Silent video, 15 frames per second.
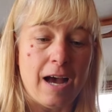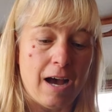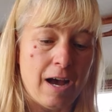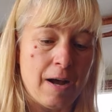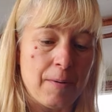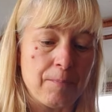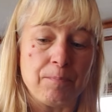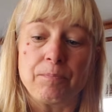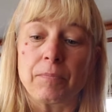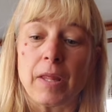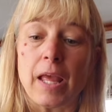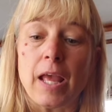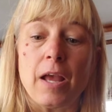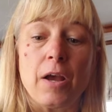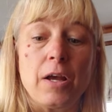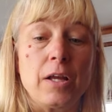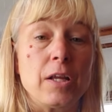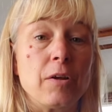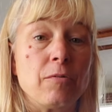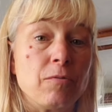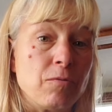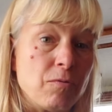
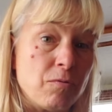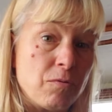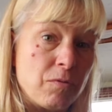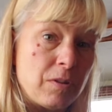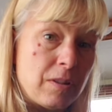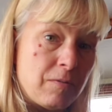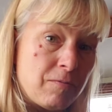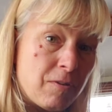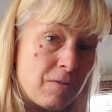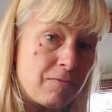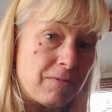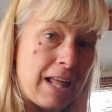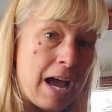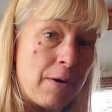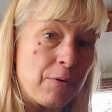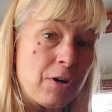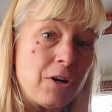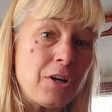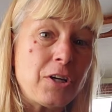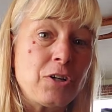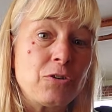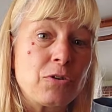For
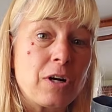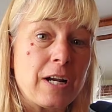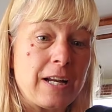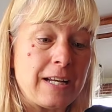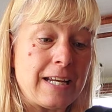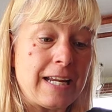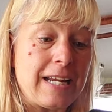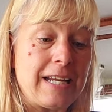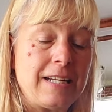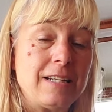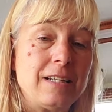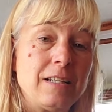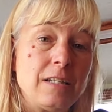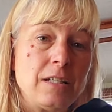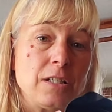flour, you're going to need